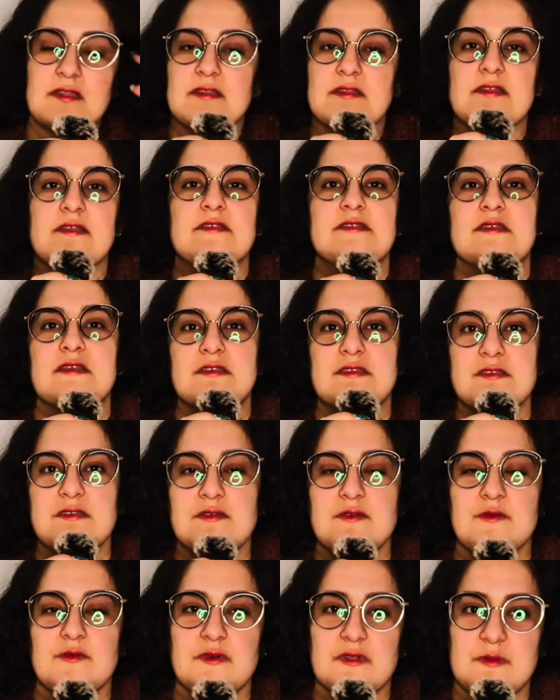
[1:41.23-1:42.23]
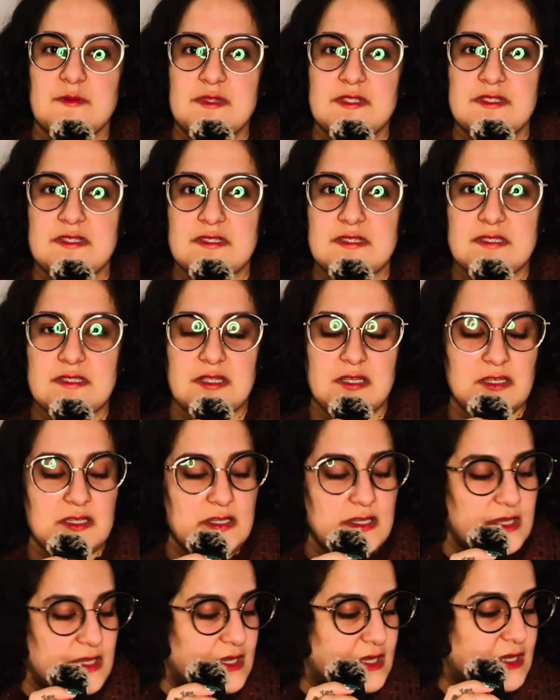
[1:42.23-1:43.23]
this is what I'm using today.
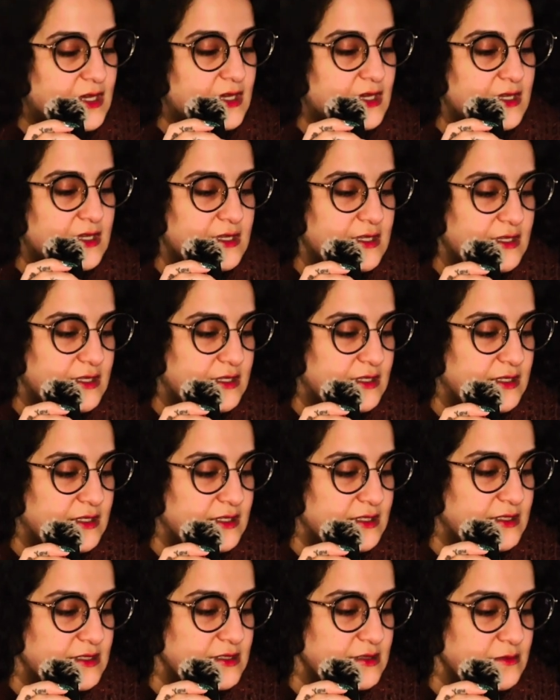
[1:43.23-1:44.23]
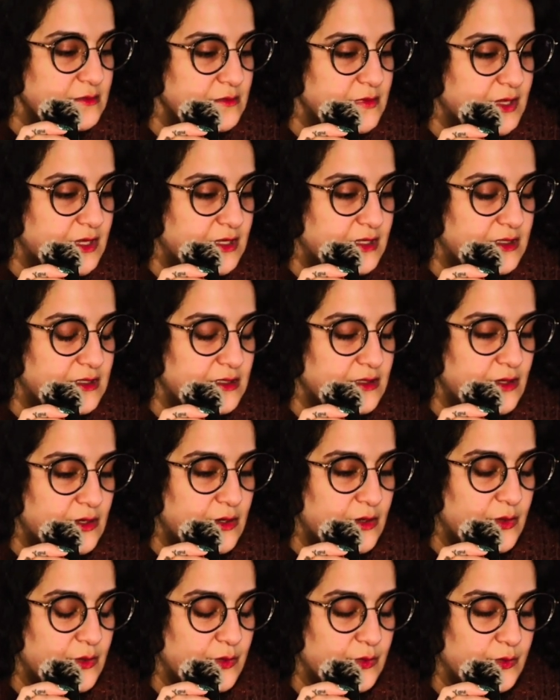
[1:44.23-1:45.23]
It is made
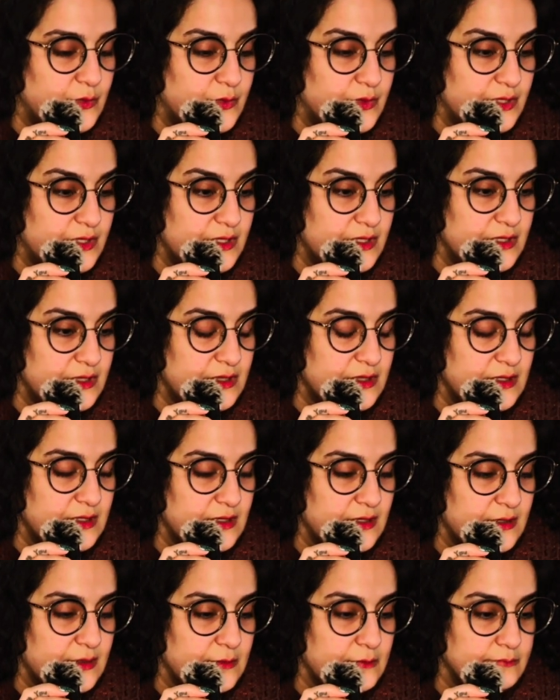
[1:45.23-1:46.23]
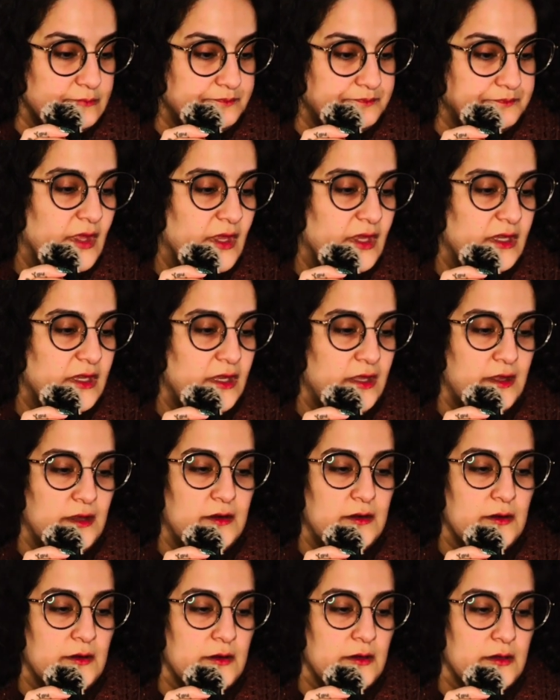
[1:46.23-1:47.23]
with a
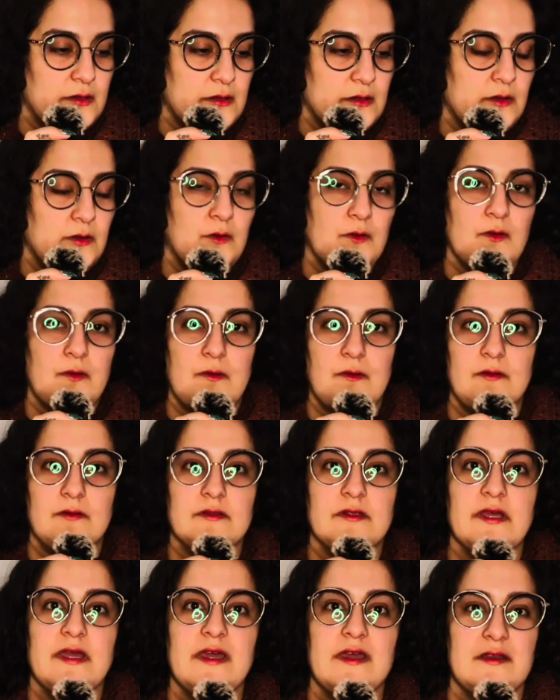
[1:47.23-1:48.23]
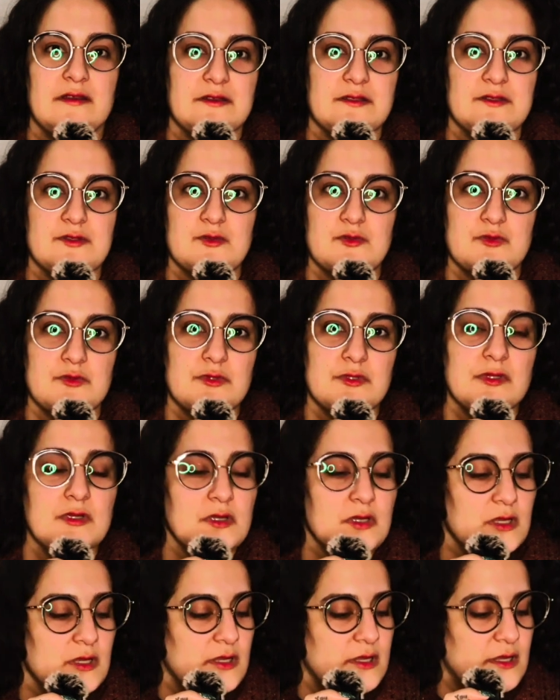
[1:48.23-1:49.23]
yarn called Ersur.
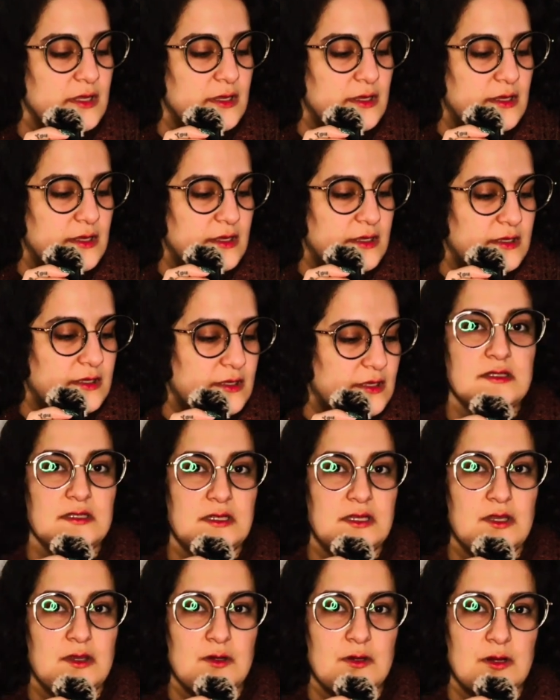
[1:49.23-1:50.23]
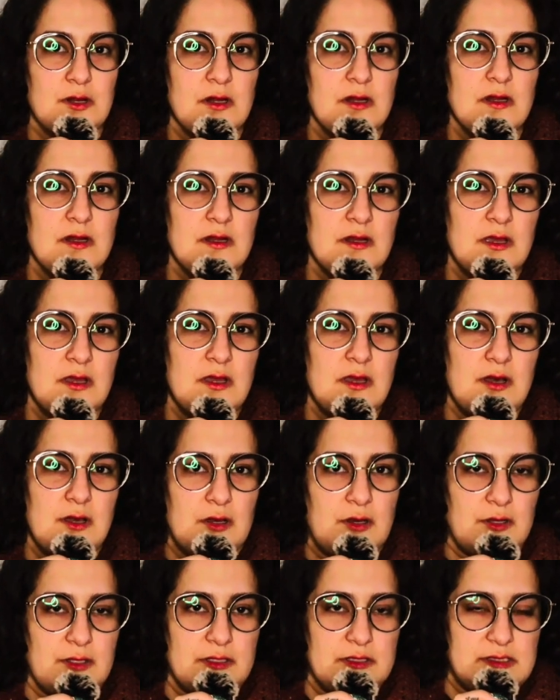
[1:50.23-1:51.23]
The yarn
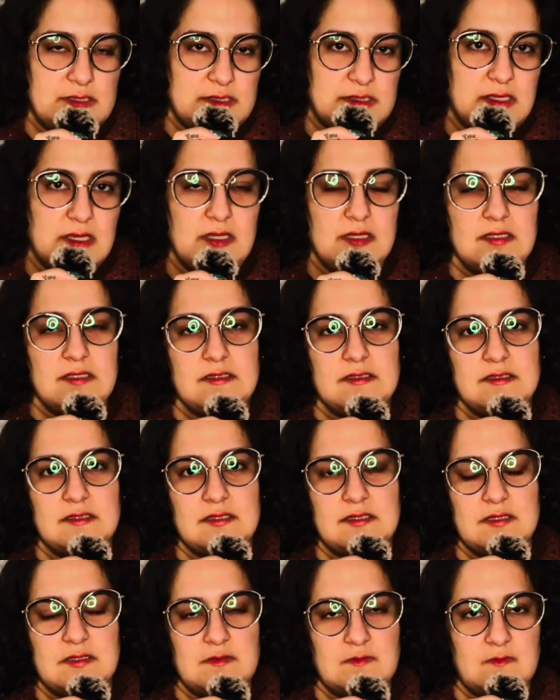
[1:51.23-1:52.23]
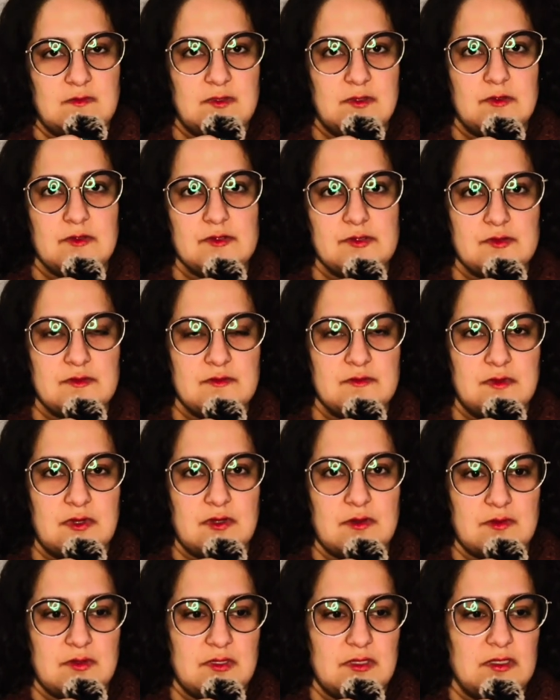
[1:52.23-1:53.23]
on the skein, it feels
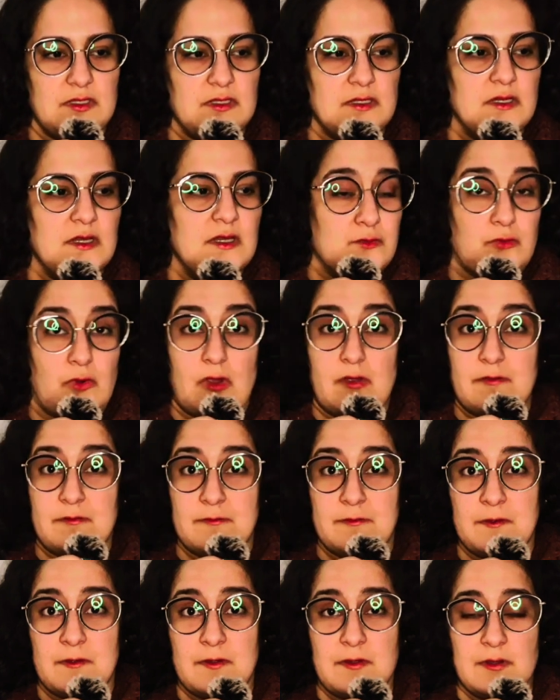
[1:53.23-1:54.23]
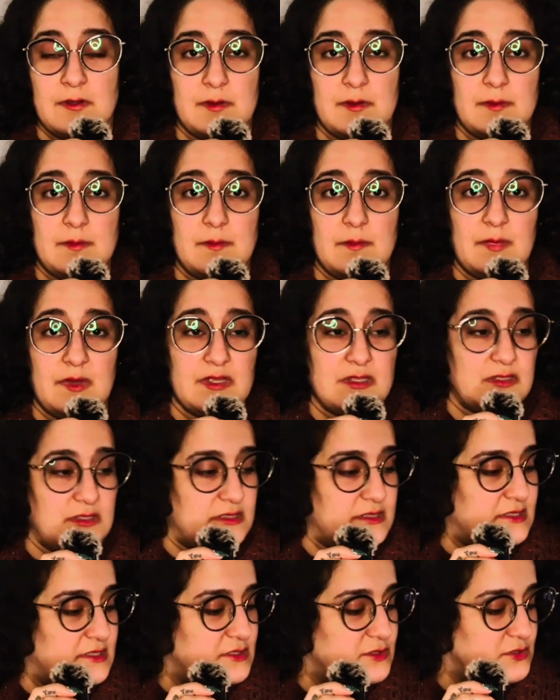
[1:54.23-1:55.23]
very rough, but
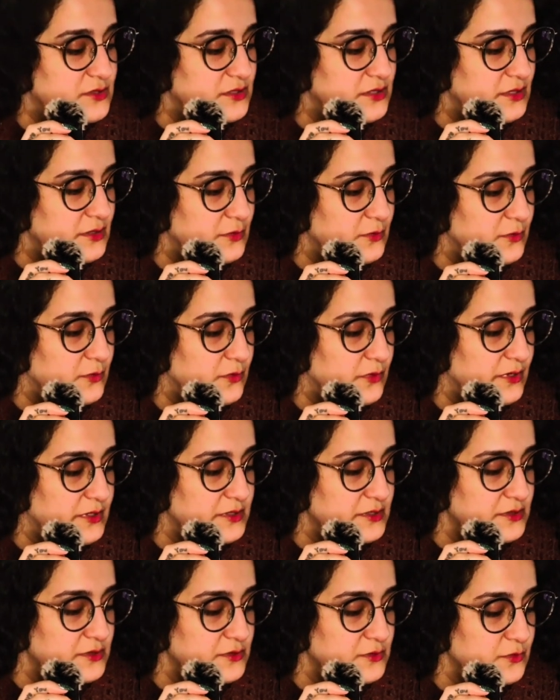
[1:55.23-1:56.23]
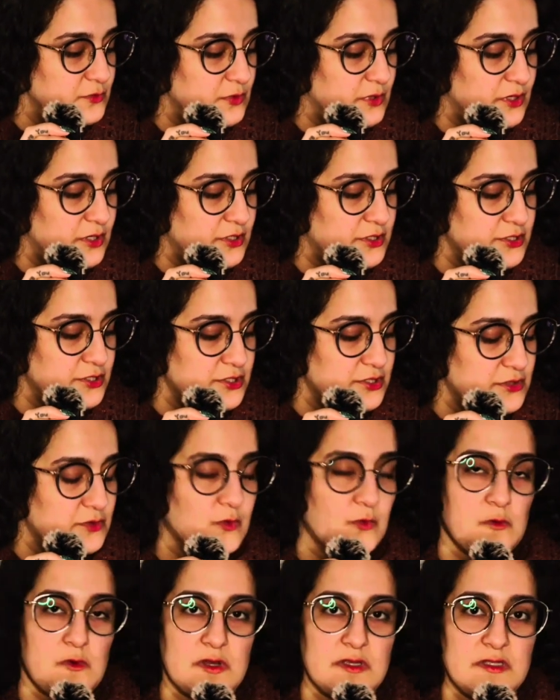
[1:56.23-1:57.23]
this was washed
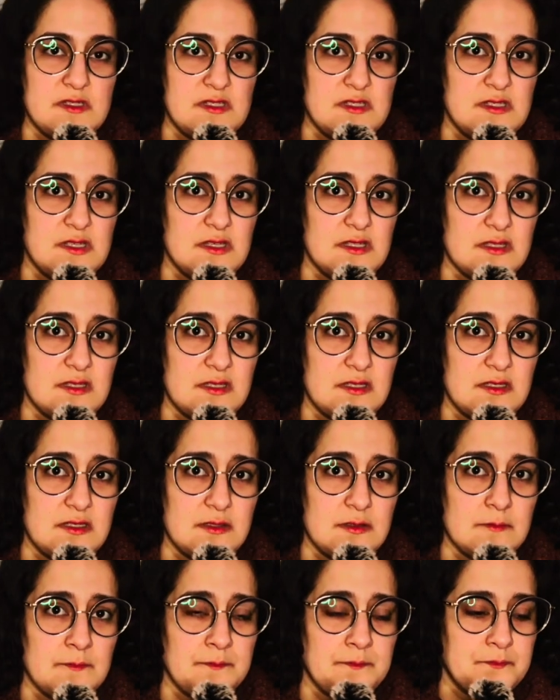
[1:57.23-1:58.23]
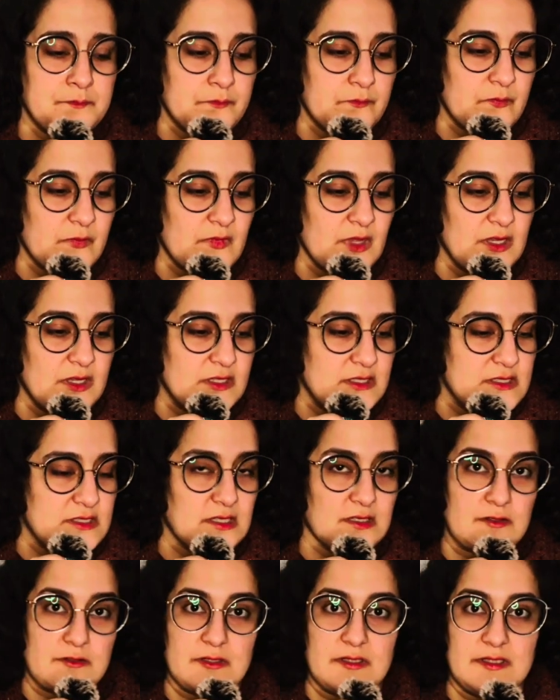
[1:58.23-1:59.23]
once, I think. It is
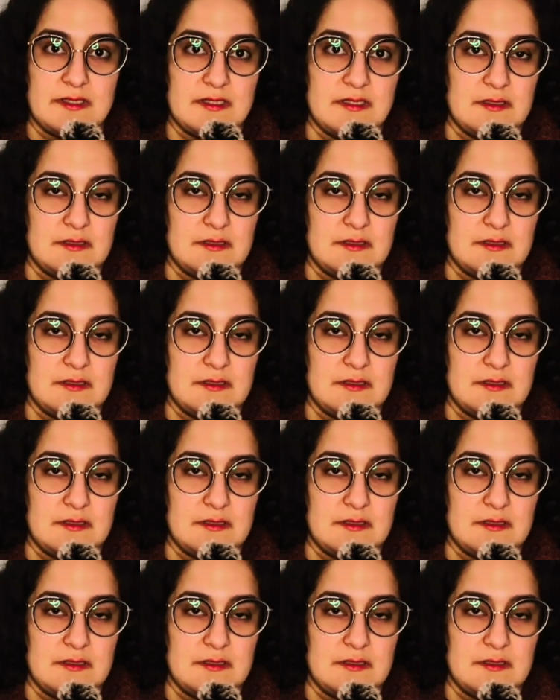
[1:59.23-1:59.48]
acrylic,